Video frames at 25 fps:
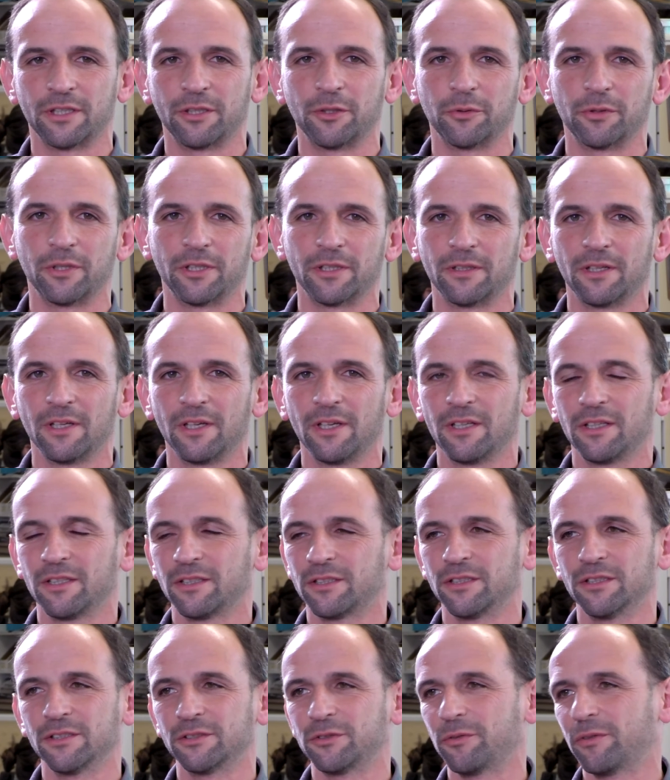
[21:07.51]
I know that
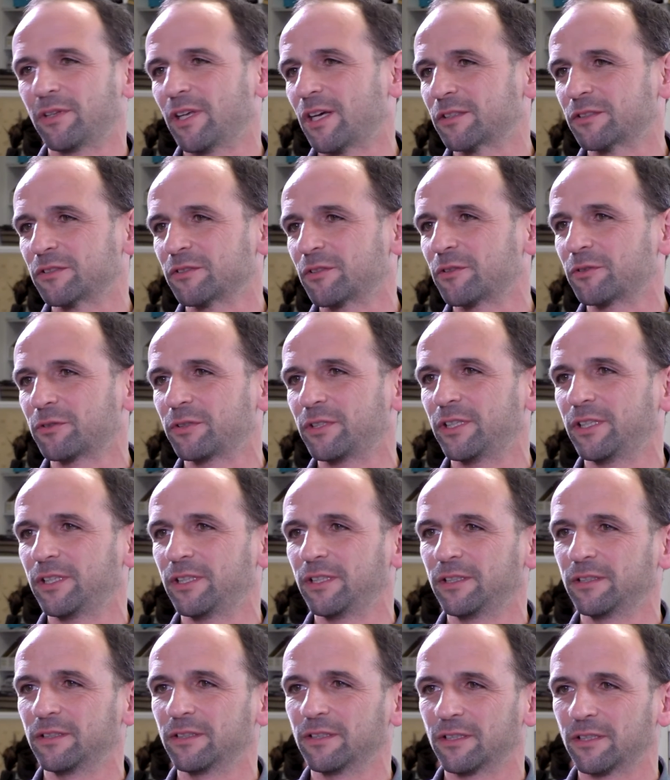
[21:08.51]
since
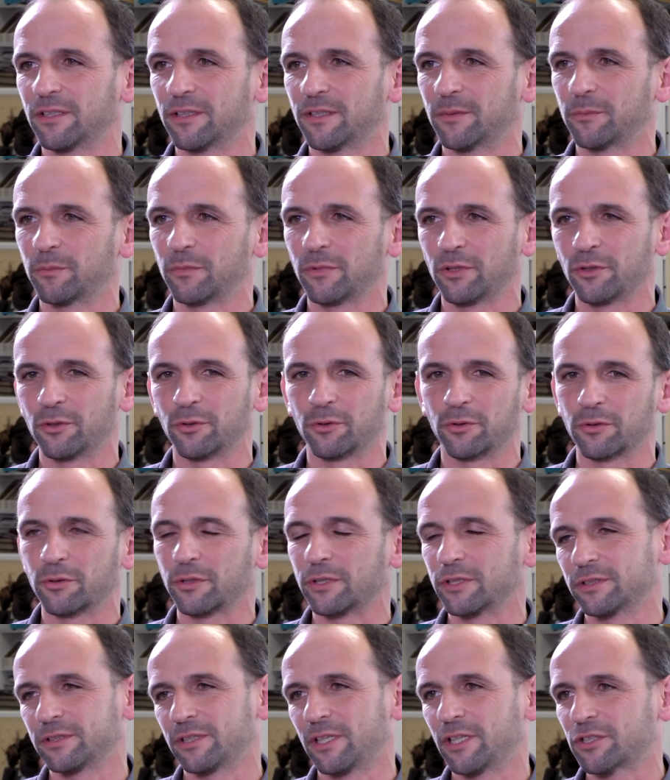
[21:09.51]
2013, your
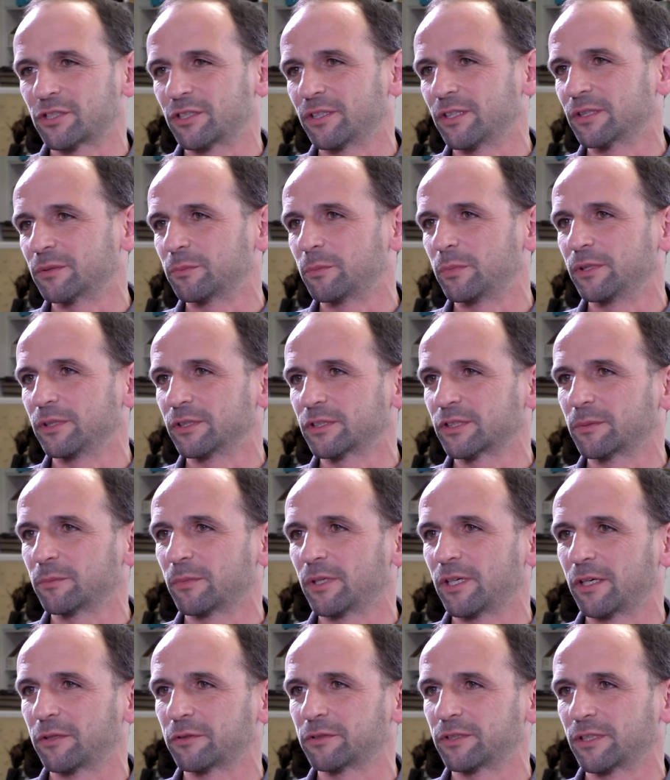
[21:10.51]
organization has built
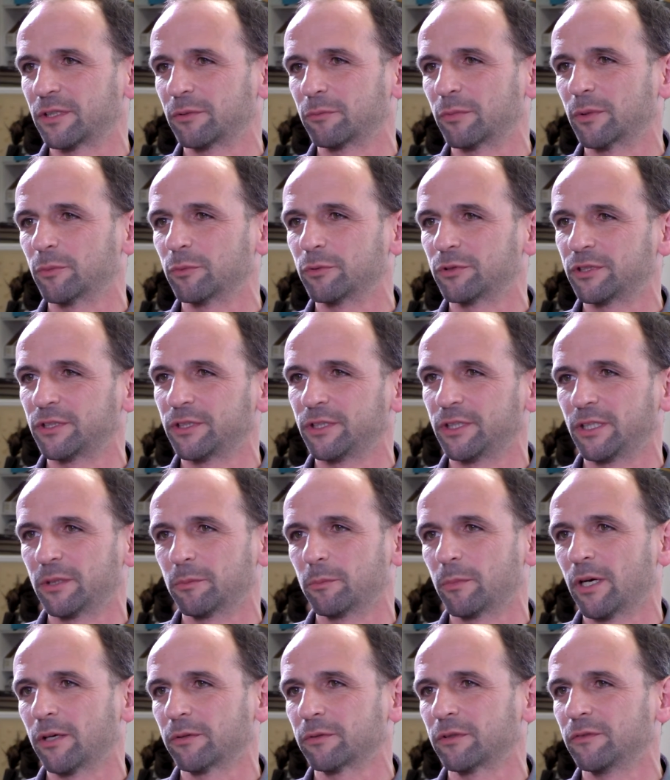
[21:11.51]
some housing in Redwood City
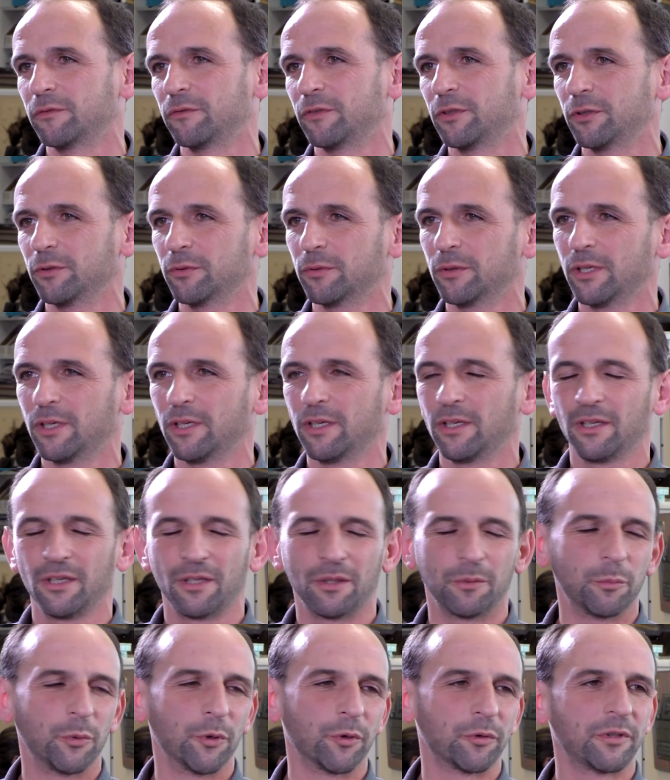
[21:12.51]
and Mountain View,
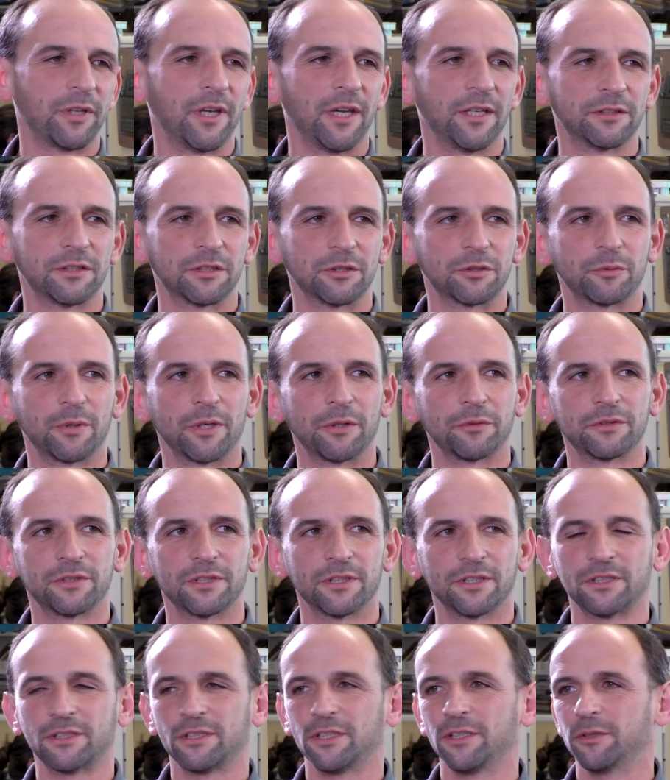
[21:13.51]
in both cases around
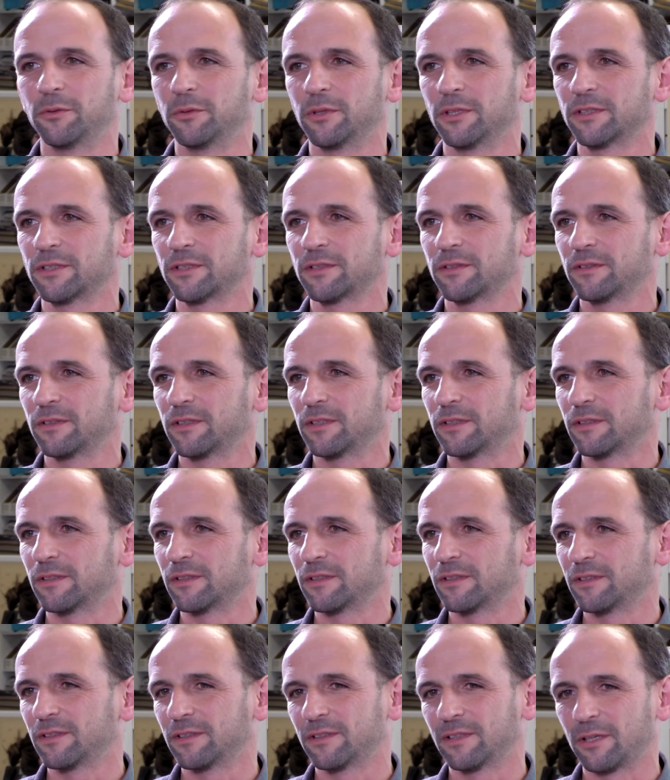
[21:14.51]
60 units, and
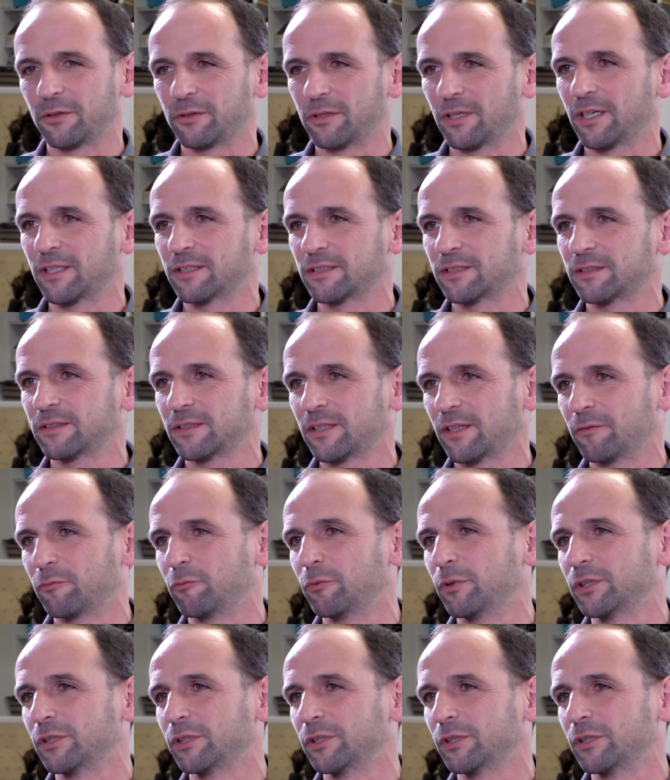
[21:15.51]
now you guys have